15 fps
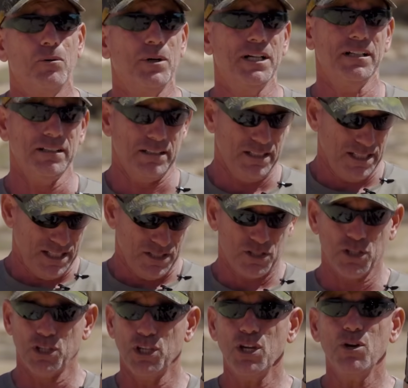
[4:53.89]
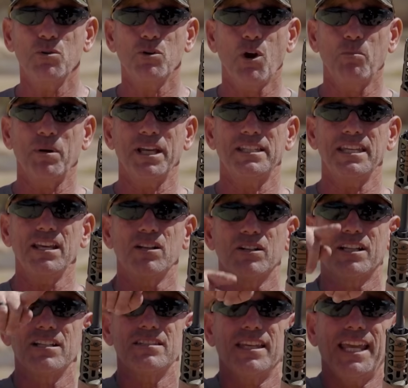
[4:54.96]
Well, to you, no big deal,
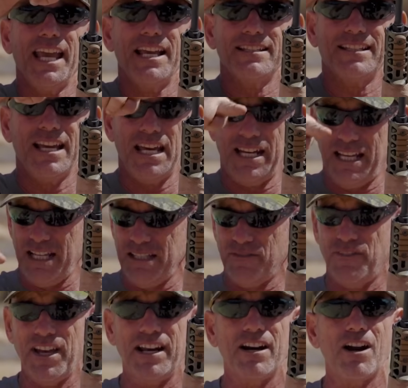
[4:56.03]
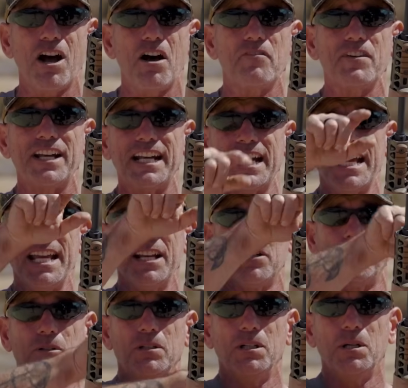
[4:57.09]
because the gas kind of gets vented off at an
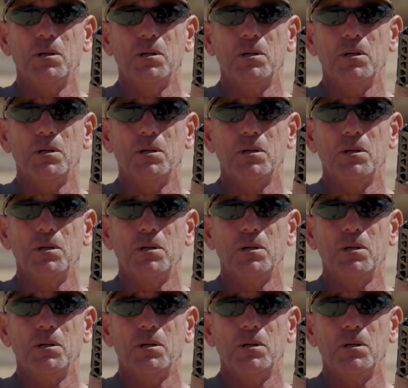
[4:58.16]
angle.